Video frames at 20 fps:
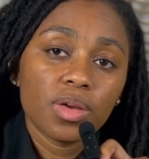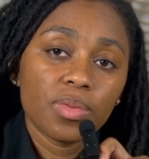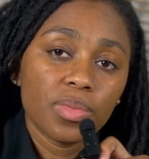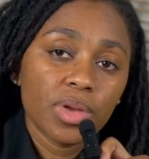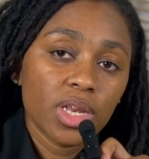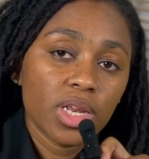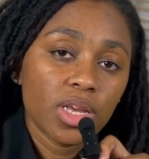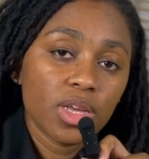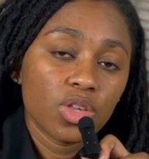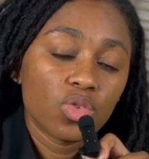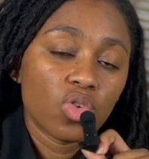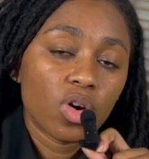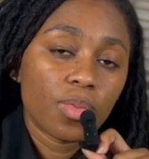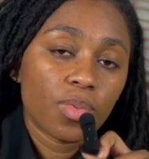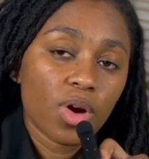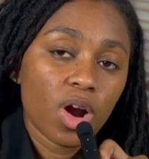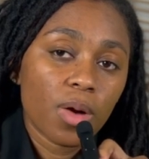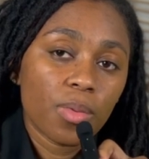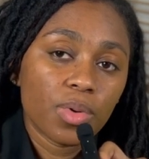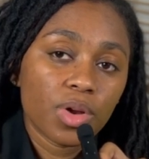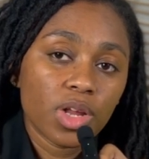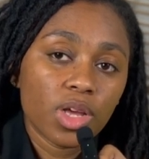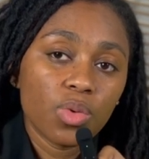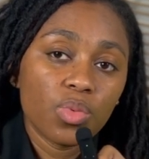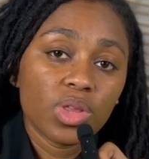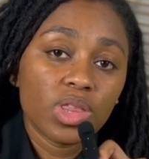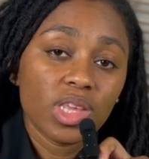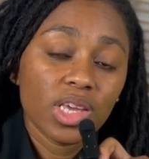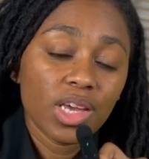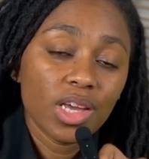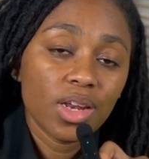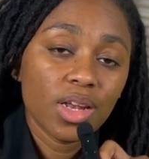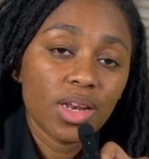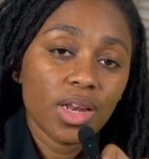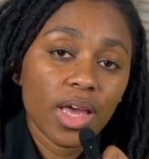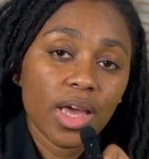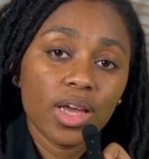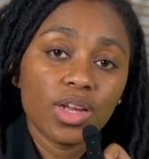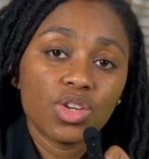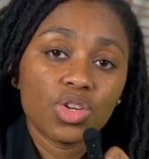committing to a property within an
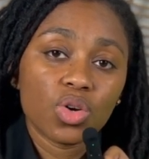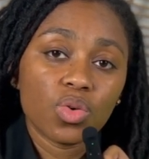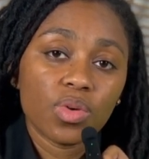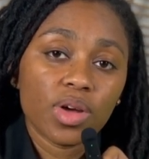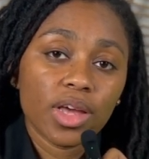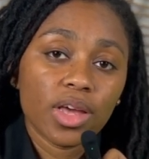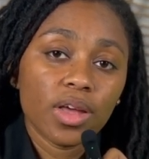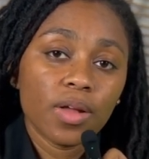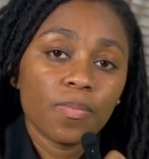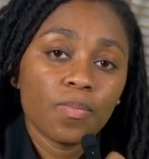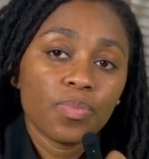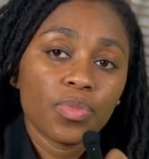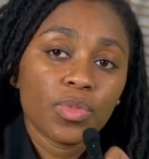HOA,